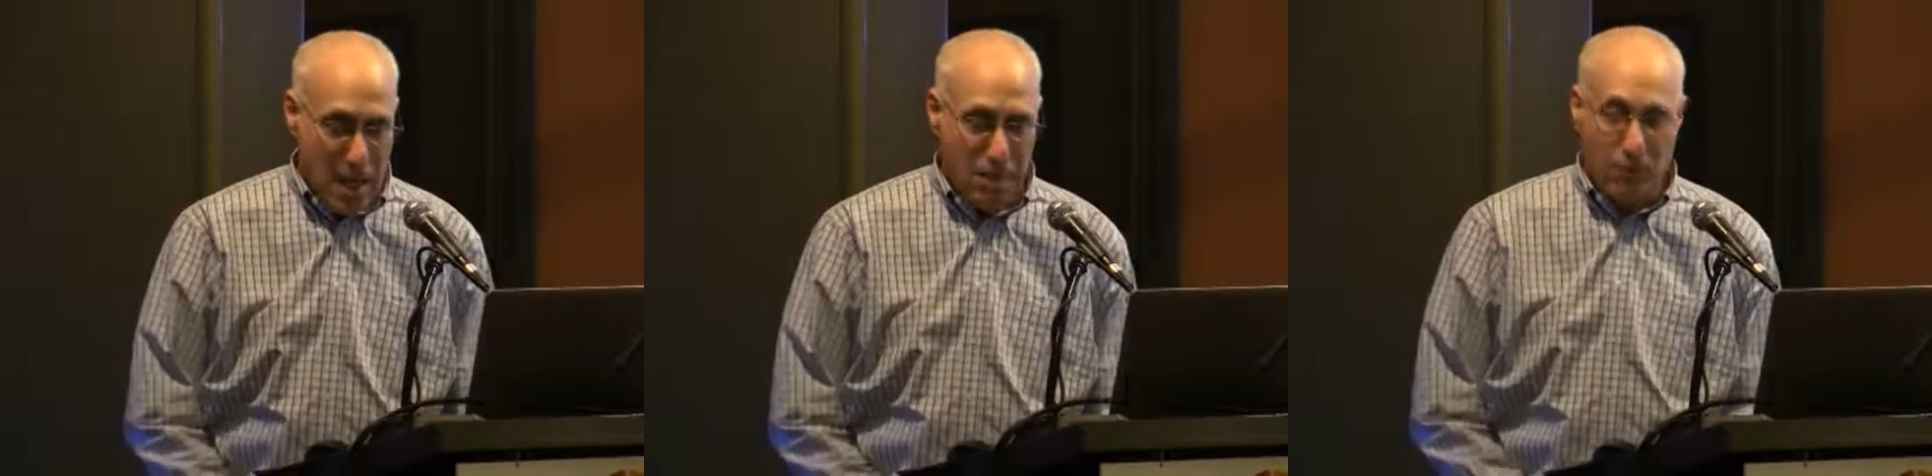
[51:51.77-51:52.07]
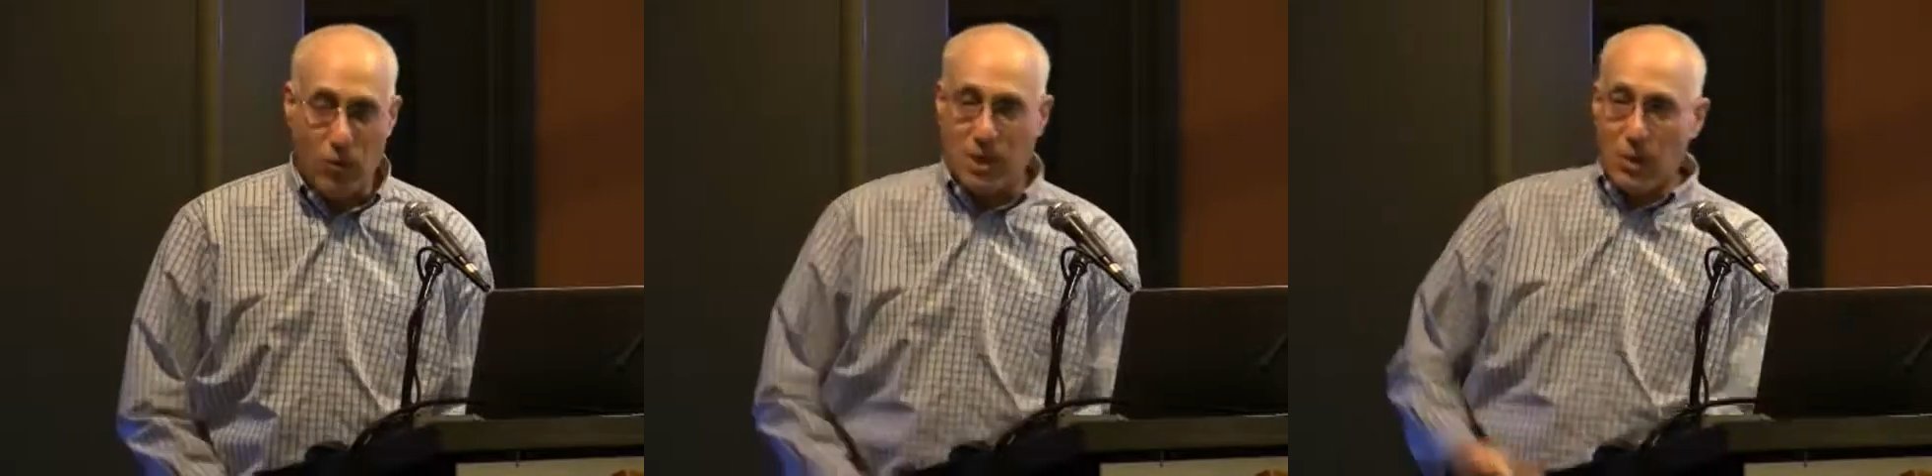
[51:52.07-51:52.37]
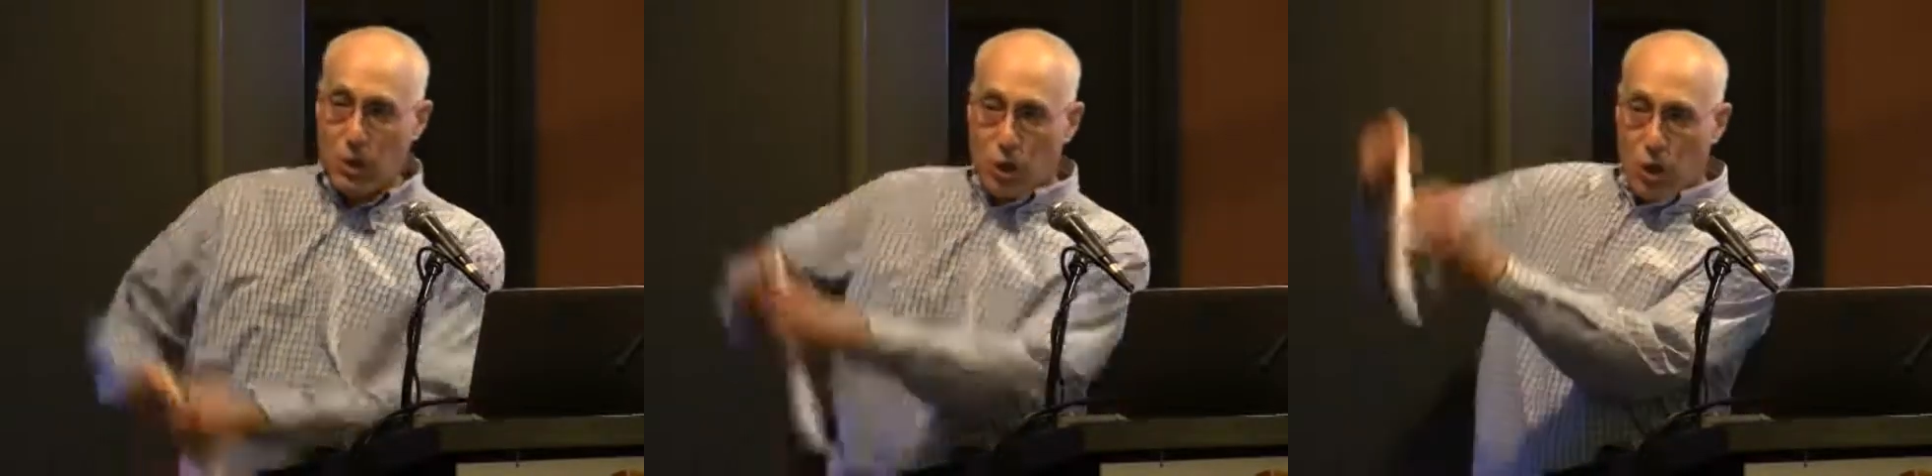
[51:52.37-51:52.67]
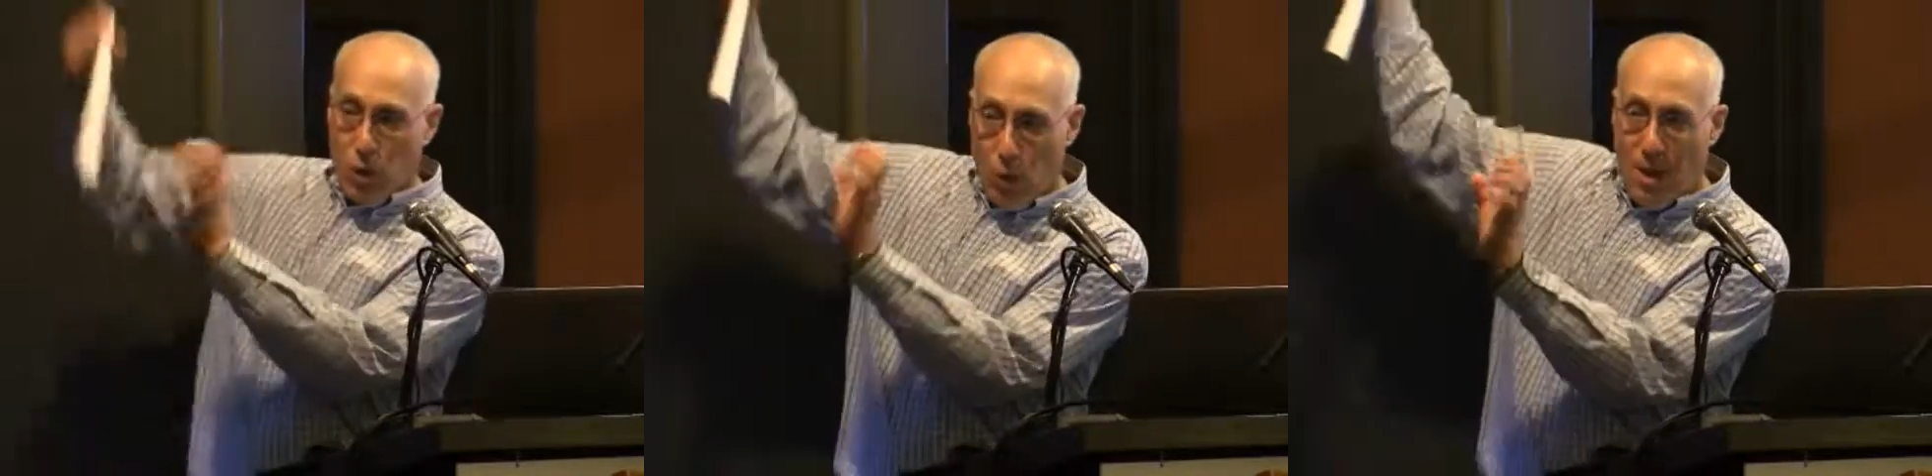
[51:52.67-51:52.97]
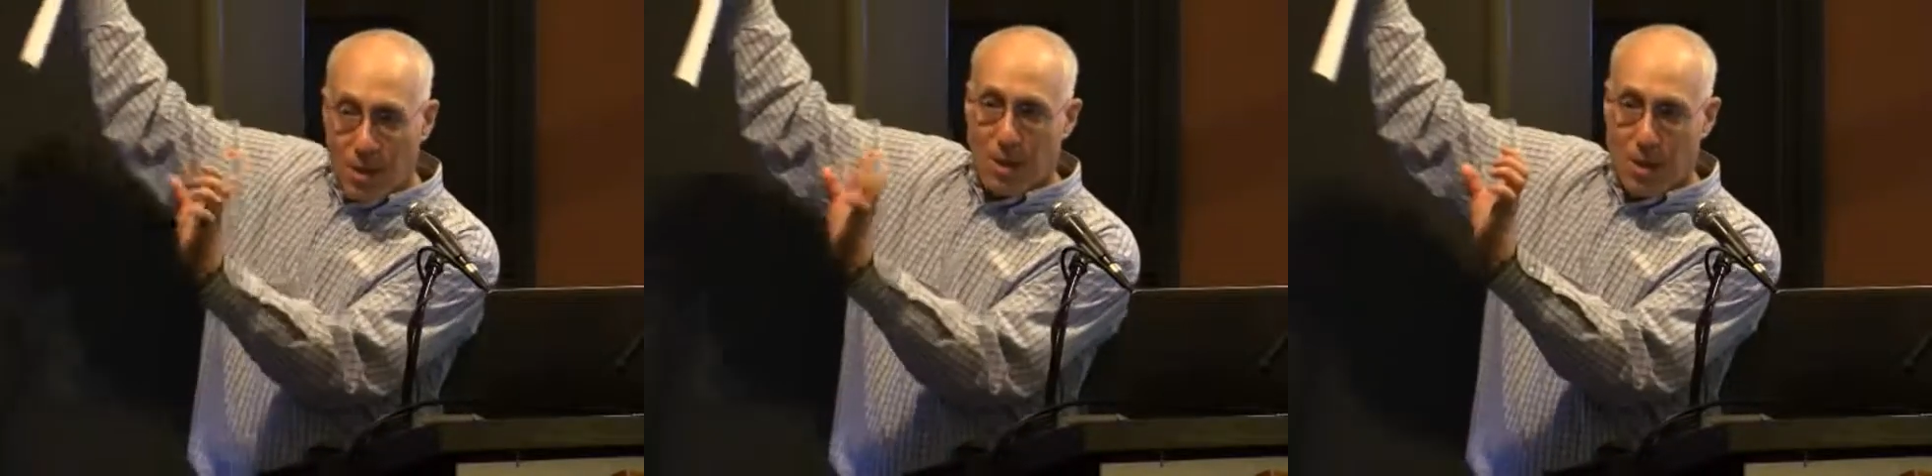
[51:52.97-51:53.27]
But of course, they wouldn't show
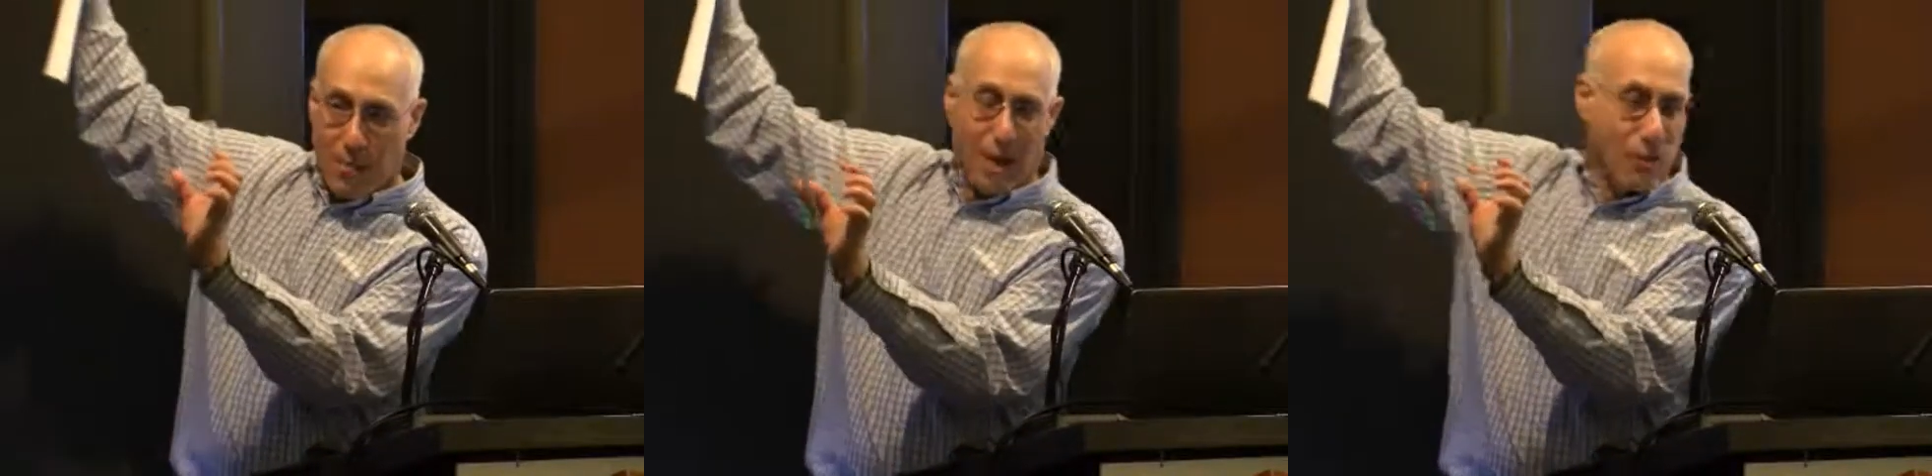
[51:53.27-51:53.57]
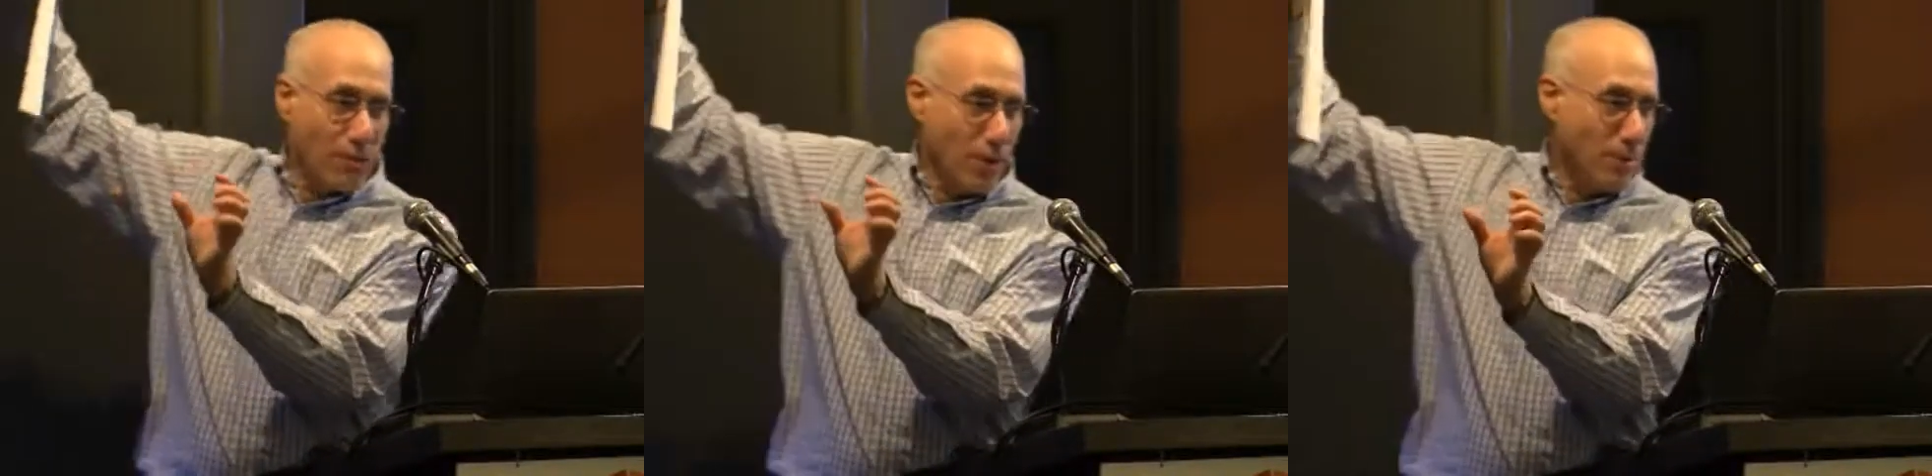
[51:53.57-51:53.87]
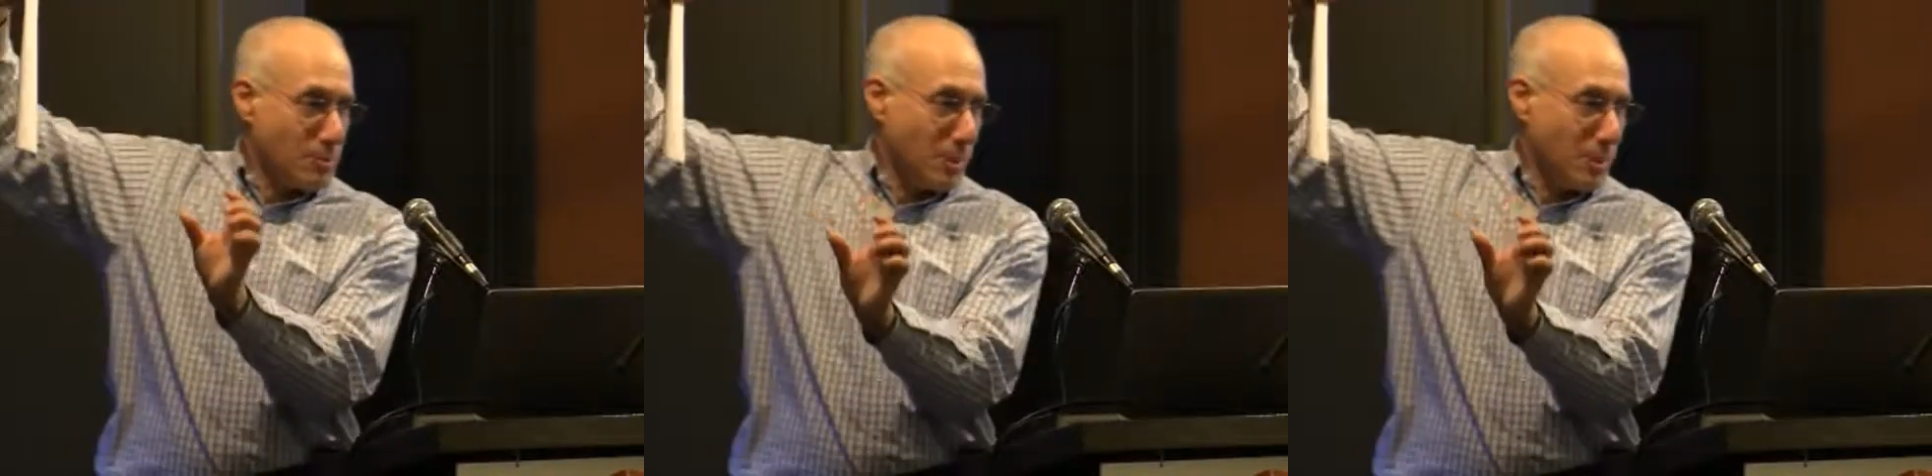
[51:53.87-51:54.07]
us the microfilms